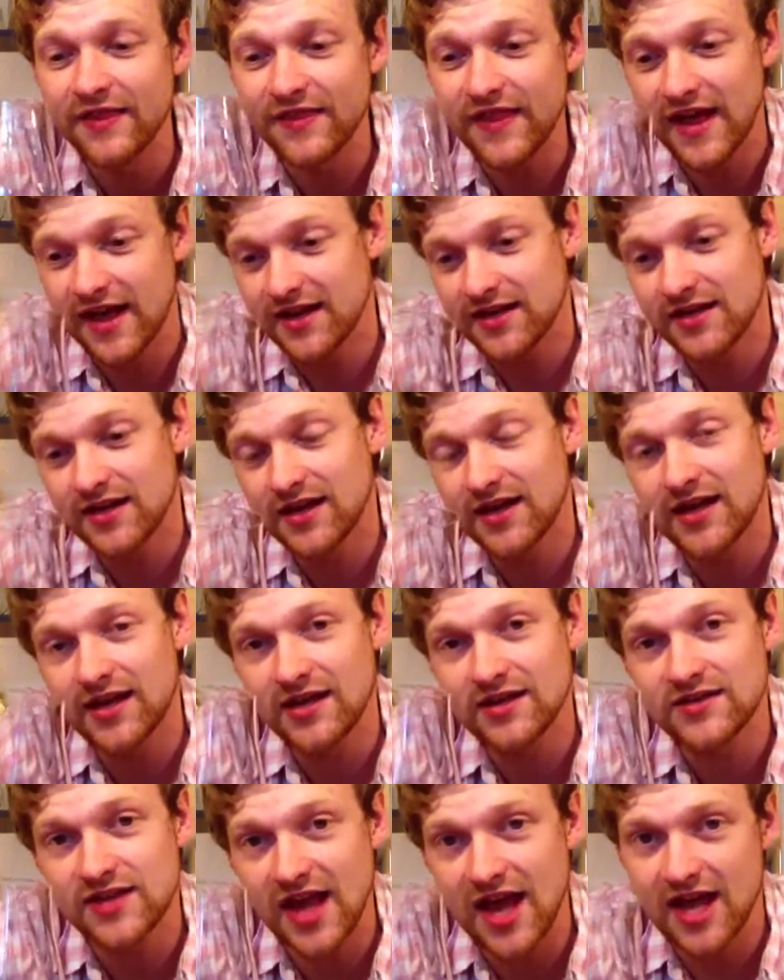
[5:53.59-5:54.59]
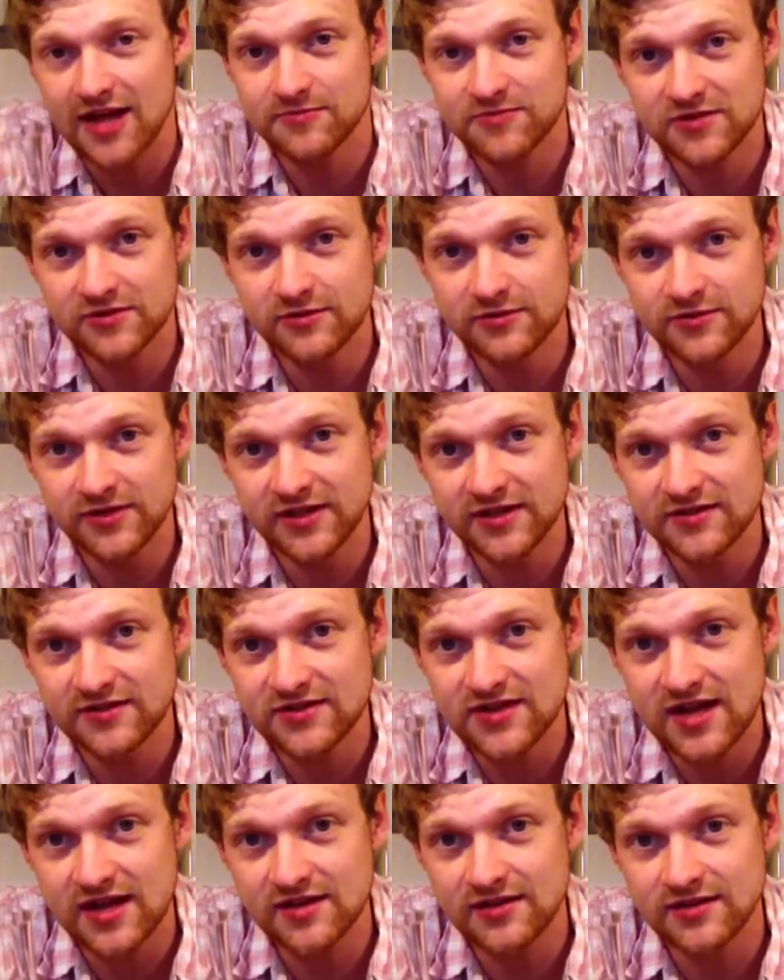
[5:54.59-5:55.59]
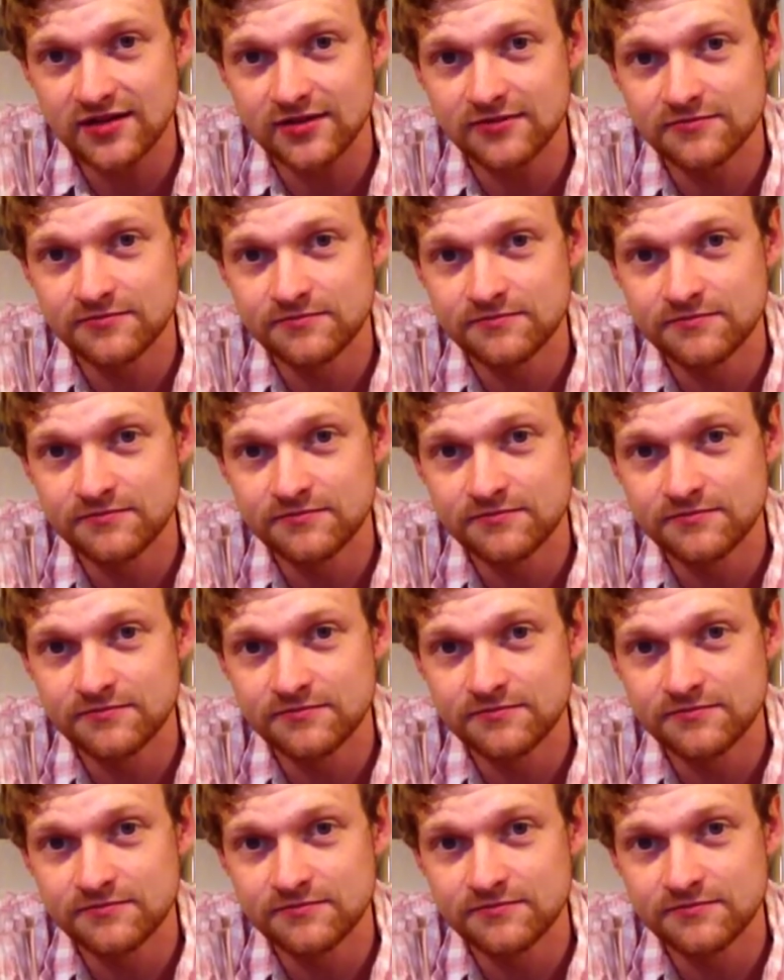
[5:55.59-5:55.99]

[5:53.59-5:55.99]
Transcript: that is absolutely astounding.